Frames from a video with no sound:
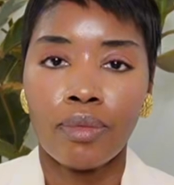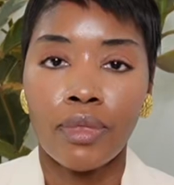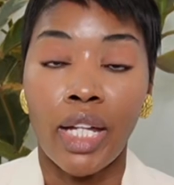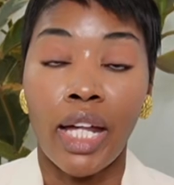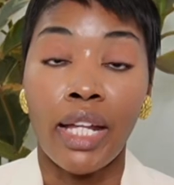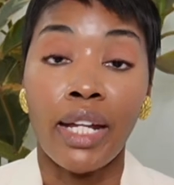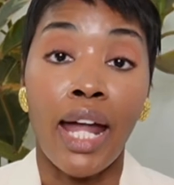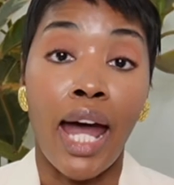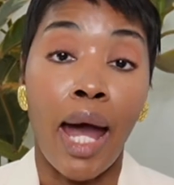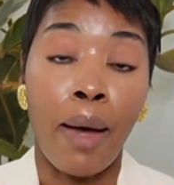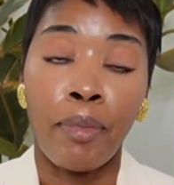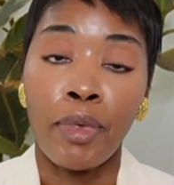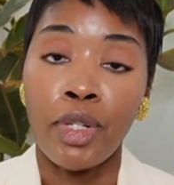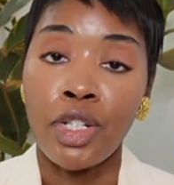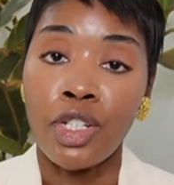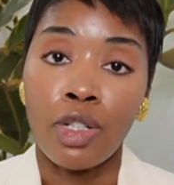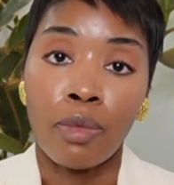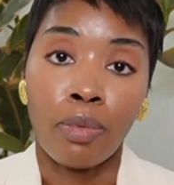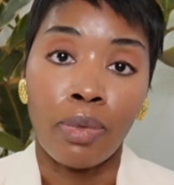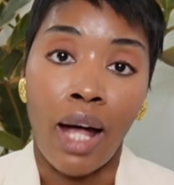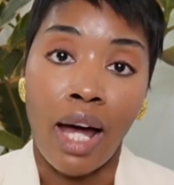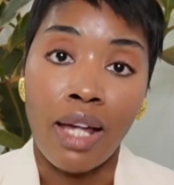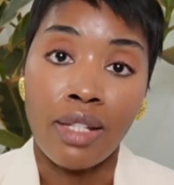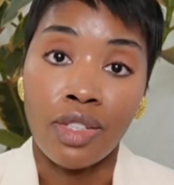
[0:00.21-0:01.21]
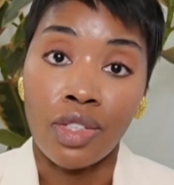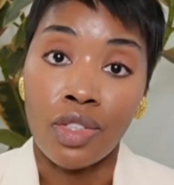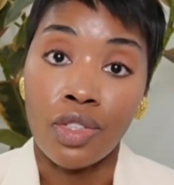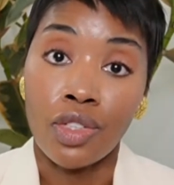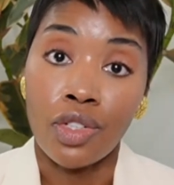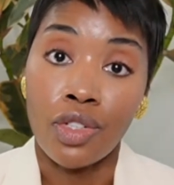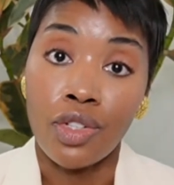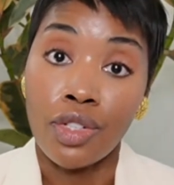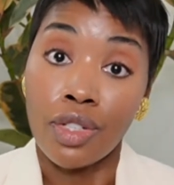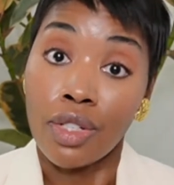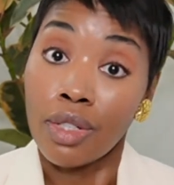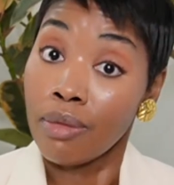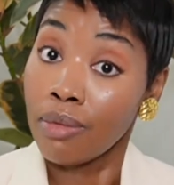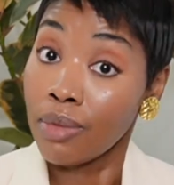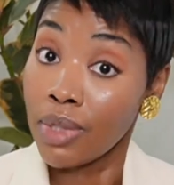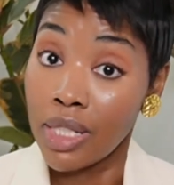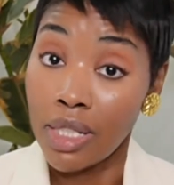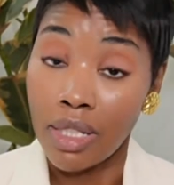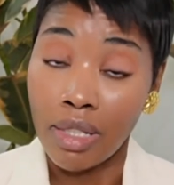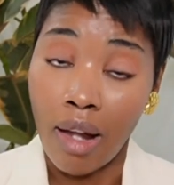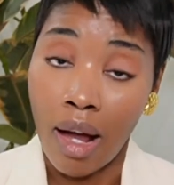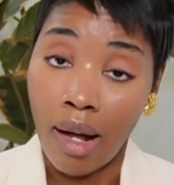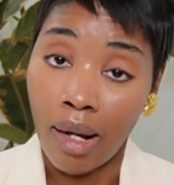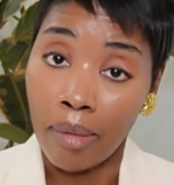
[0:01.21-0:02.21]
an app is your plastic surgeon.
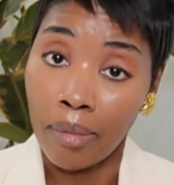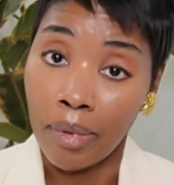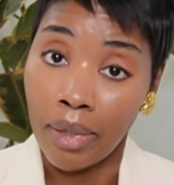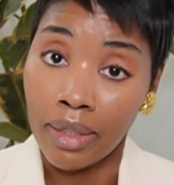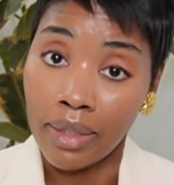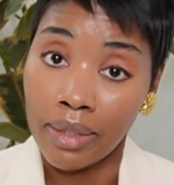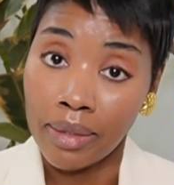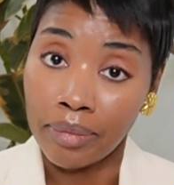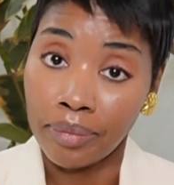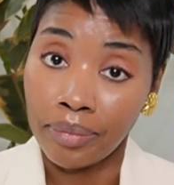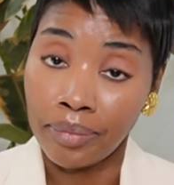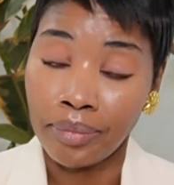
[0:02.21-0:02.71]
Let's talk about it.